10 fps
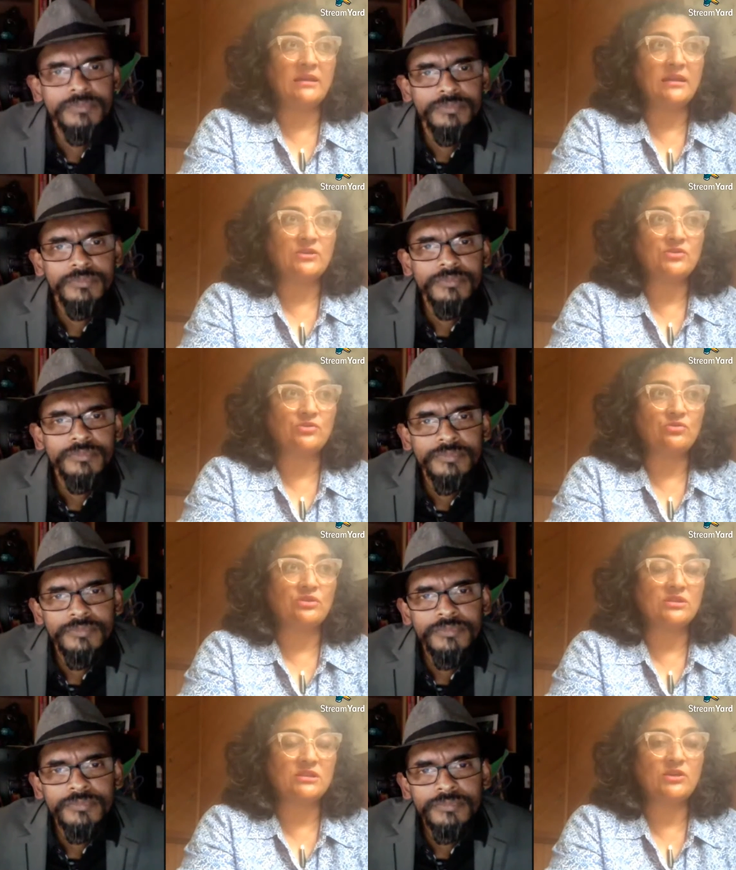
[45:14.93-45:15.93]
Speaker 1: need to
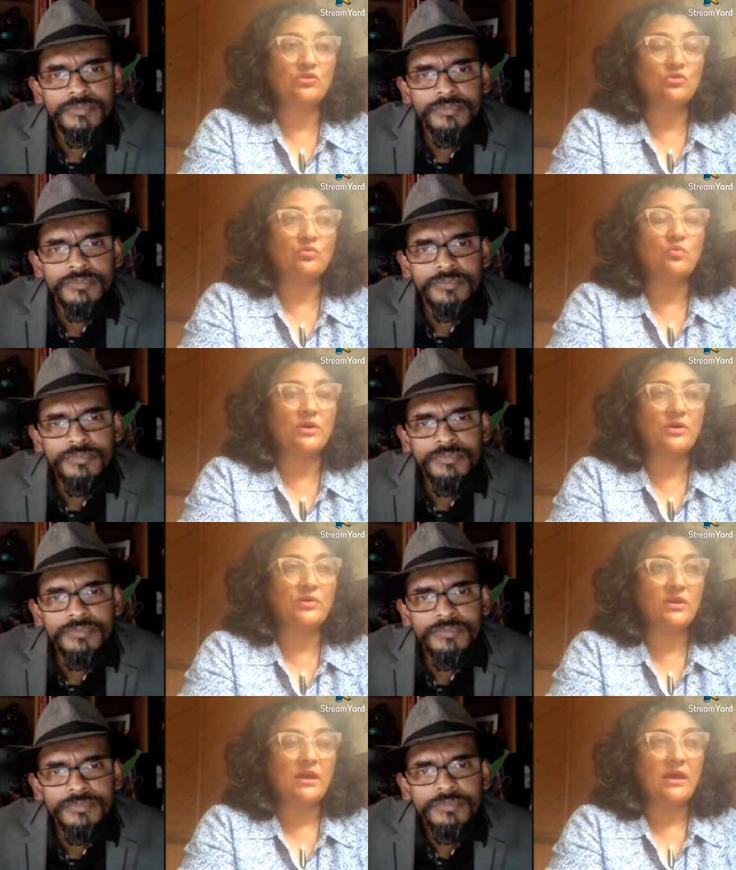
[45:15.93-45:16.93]
continue with
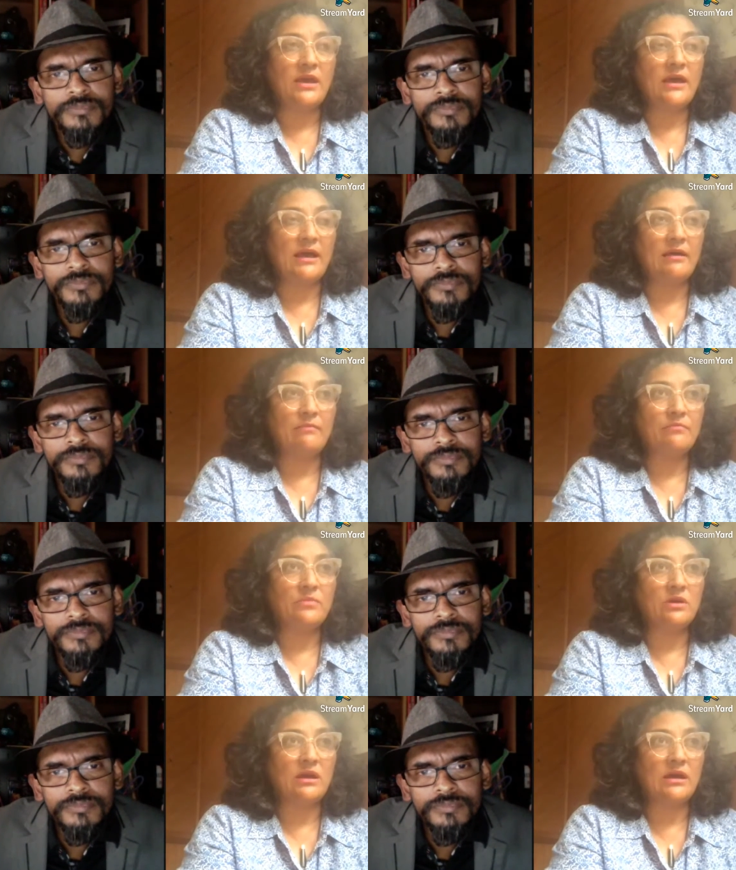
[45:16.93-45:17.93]

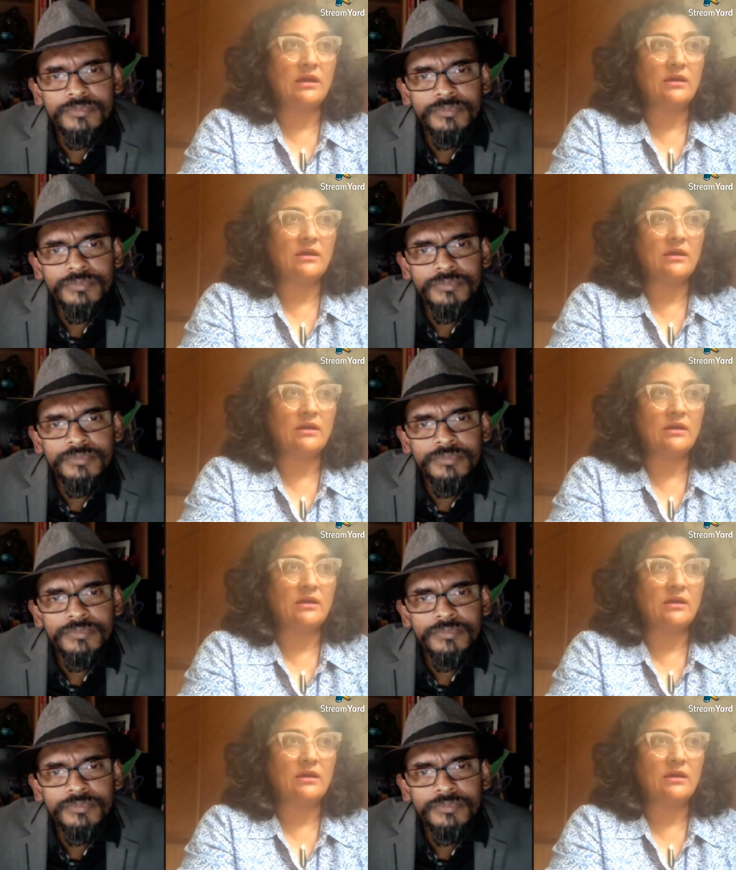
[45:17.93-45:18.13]
philanthropic,